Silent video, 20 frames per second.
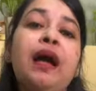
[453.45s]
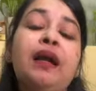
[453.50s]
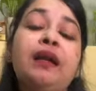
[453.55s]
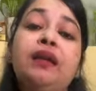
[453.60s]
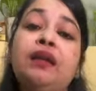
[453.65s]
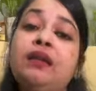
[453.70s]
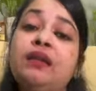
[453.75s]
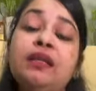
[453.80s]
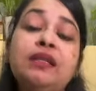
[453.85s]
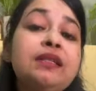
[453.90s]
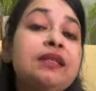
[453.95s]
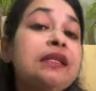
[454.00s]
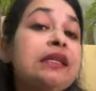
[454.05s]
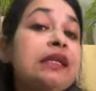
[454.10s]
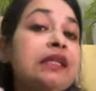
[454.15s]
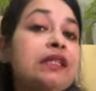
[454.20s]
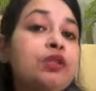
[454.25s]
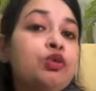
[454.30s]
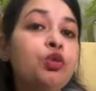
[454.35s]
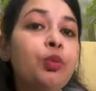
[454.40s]
And this
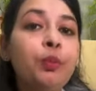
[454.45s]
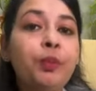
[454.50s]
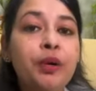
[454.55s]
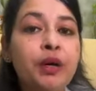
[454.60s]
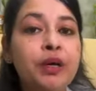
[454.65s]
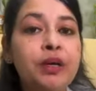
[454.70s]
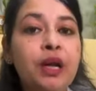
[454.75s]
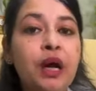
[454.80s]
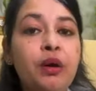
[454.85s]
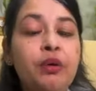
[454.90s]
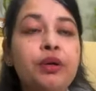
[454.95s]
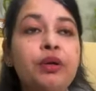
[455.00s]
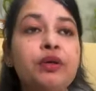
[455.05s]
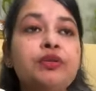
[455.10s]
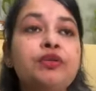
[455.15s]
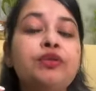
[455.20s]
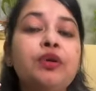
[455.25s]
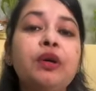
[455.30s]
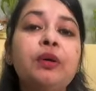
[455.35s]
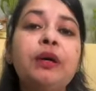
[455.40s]
leads to
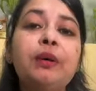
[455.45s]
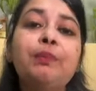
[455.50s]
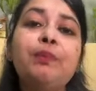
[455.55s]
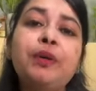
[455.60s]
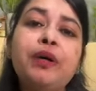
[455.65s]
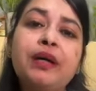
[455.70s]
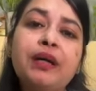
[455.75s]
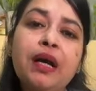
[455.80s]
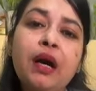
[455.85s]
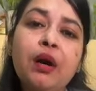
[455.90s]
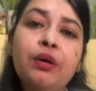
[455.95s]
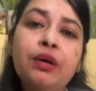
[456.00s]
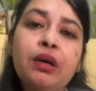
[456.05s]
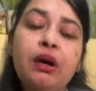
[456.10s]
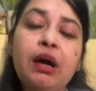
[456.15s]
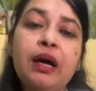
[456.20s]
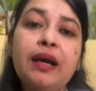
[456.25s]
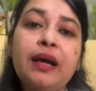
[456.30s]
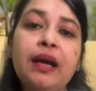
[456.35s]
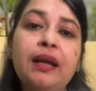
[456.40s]
burnout. So
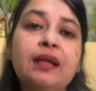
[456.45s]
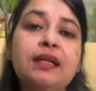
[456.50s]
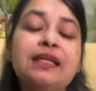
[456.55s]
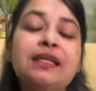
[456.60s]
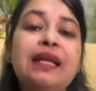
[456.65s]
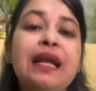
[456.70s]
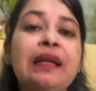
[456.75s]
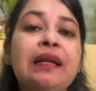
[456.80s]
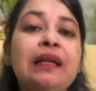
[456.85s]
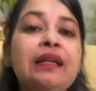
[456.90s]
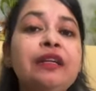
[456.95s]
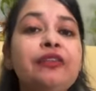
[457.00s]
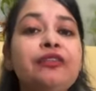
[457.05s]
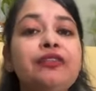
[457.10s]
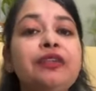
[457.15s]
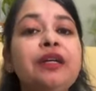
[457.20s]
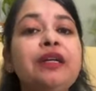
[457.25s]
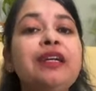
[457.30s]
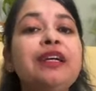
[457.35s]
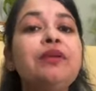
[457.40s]
burnout again is slightly
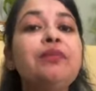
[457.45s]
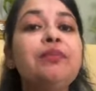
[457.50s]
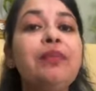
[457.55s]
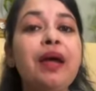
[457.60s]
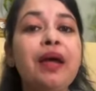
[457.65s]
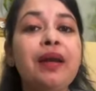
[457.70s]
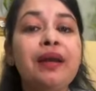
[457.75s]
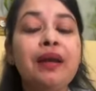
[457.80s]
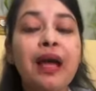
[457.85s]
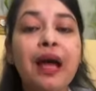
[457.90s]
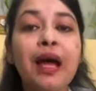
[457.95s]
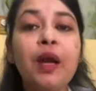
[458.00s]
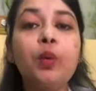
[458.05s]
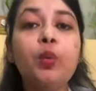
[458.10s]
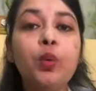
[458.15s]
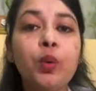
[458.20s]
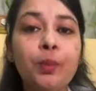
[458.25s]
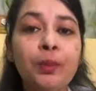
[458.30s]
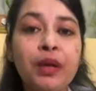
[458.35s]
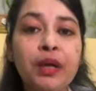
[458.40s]
different in men
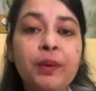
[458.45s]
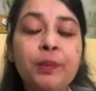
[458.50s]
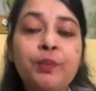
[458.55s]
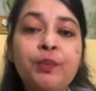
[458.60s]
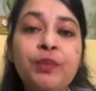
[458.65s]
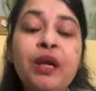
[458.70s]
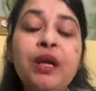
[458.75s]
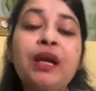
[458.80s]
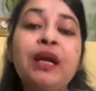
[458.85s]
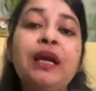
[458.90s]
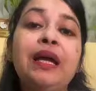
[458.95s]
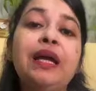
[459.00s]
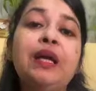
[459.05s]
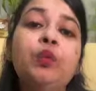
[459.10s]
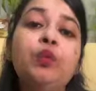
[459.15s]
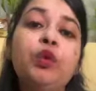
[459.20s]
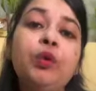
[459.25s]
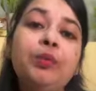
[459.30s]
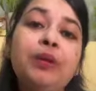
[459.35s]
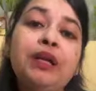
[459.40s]
and women.
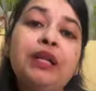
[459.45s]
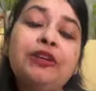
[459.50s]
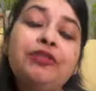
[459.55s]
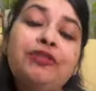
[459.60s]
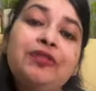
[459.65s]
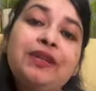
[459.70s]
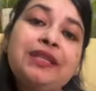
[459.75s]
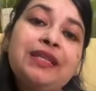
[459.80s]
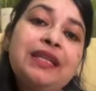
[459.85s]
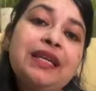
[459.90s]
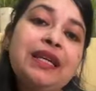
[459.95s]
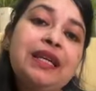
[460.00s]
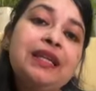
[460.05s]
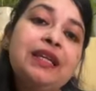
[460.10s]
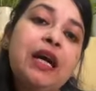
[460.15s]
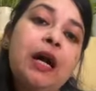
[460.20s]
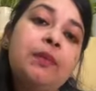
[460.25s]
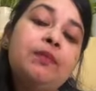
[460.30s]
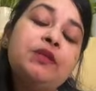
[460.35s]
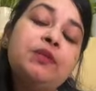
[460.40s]
In women, if we see,
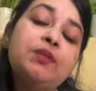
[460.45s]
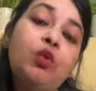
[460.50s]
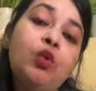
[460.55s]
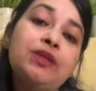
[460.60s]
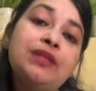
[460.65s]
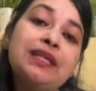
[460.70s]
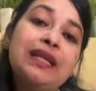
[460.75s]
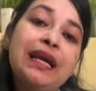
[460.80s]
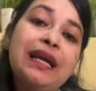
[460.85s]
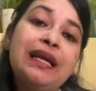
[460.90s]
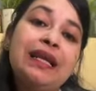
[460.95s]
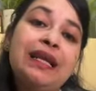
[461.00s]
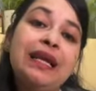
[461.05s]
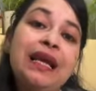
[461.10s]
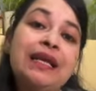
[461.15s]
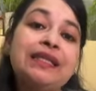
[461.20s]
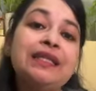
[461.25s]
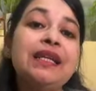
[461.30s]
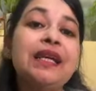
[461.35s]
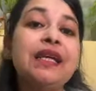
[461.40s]
it comes most likely
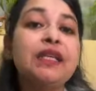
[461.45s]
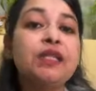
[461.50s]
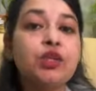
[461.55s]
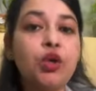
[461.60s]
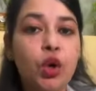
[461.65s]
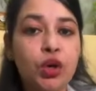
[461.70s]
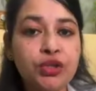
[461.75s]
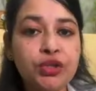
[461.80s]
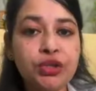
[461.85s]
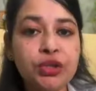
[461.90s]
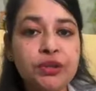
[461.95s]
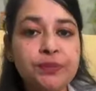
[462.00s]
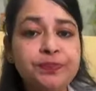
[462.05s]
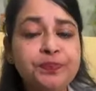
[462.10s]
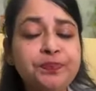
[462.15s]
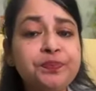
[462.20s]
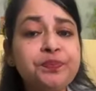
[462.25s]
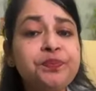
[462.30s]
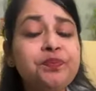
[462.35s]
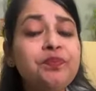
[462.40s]
as an
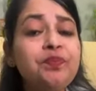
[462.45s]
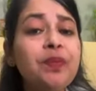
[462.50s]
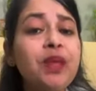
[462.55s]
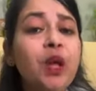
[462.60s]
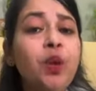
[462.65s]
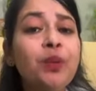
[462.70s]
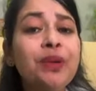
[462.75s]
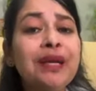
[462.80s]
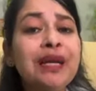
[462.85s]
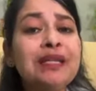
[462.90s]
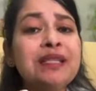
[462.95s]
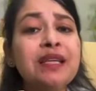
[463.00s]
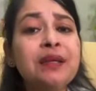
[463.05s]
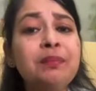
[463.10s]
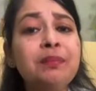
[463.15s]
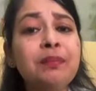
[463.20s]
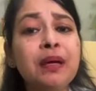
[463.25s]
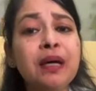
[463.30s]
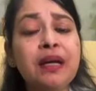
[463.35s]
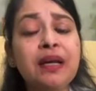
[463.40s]
exhaustion, whereas
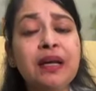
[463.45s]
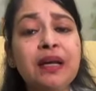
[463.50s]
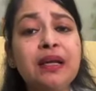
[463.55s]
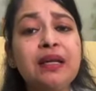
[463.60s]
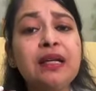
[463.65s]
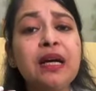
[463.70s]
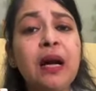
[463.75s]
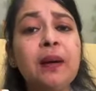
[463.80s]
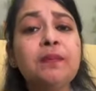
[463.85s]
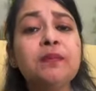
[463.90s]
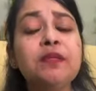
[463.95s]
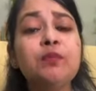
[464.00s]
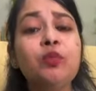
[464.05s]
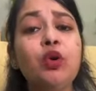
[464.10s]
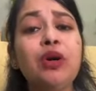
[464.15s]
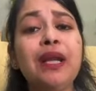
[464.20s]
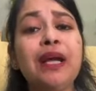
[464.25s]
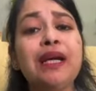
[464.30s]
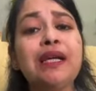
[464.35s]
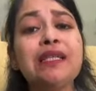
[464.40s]
in men it comes
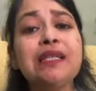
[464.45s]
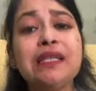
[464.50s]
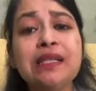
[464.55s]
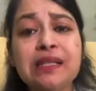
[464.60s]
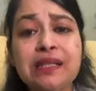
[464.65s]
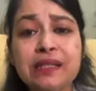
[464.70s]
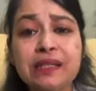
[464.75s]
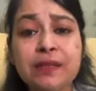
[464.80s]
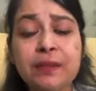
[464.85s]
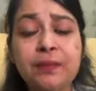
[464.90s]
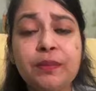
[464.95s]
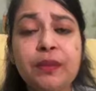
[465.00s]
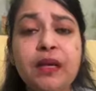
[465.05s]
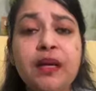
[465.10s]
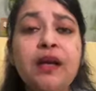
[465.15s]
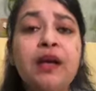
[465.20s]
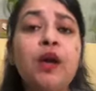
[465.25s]
more like a cynicism.